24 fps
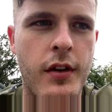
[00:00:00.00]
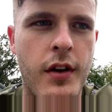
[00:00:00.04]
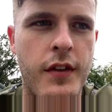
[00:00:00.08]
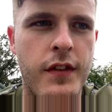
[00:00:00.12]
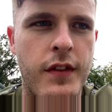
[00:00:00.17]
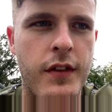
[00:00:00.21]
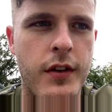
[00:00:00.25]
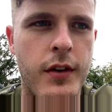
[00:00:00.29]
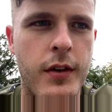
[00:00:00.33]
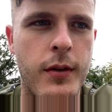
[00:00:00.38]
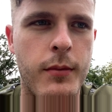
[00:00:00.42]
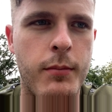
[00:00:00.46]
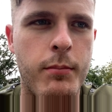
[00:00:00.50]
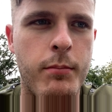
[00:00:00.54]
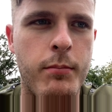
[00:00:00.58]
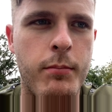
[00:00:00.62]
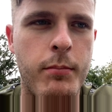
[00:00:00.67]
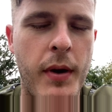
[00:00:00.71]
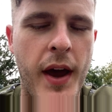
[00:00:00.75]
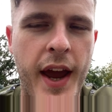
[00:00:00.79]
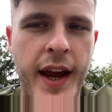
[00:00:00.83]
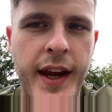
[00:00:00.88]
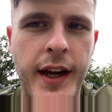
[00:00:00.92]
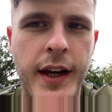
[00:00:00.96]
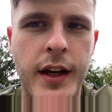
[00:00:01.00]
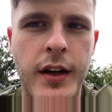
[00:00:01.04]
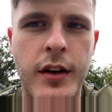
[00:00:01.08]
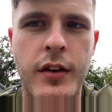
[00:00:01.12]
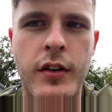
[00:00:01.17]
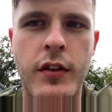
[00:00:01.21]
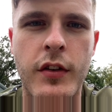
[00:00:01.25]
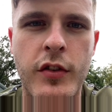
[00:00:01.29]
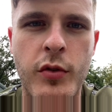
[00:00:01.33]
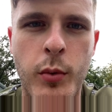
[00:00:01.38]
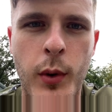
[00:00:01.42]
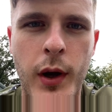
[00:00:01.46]
the pain,
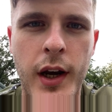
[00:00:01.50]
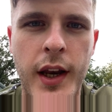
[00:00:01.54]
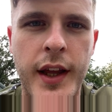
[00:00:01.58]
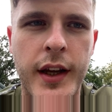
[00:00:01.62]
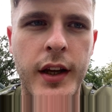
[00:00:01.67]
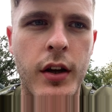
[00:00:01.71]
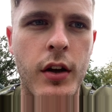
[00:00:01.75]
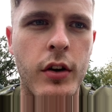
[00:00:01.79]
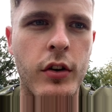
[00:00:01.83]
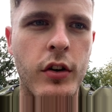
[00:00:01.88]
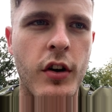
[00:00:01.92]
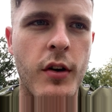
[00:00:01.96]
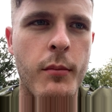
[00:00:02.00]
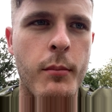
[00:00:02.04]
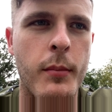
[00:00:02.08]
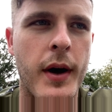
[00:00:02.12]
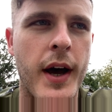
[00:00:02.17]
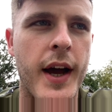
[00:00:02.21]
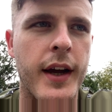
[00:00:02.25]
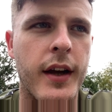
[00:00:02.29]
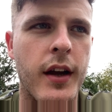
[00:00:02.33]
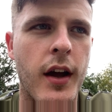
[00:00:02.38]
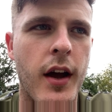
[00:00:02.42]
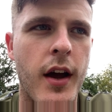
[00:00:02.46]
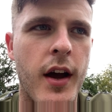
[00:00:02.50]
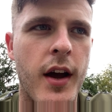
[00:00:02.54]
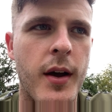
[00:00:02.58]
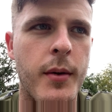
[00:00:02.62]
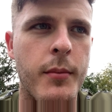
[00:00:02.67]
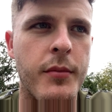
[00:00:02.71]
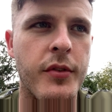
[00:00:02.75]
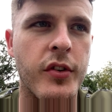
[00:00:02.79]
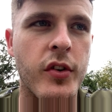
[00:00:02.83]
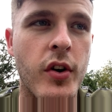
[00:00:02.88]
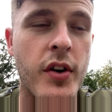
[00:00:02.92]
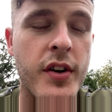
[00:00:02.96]
the swelling had come back. Um,
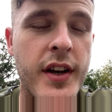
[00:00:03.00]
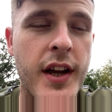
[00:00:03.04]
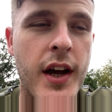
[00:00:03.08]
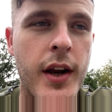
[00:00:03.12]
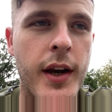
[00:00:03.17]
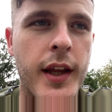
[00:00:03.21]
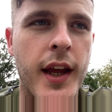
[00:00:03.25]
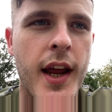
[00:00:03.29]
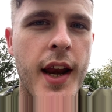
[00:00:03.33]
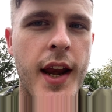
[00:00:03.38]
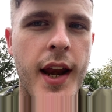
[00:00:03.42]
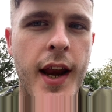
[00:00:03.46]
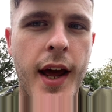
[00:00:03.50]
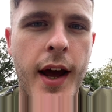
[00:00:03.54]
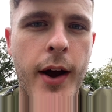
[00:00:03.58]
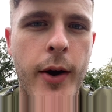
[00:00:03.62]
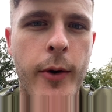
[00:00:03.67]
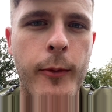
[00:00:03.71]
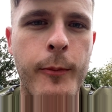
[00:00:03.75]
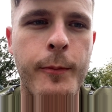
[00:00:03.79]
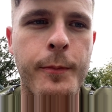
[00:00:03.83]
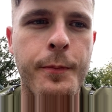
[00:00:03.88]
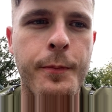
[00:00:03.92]
it's gone down again now.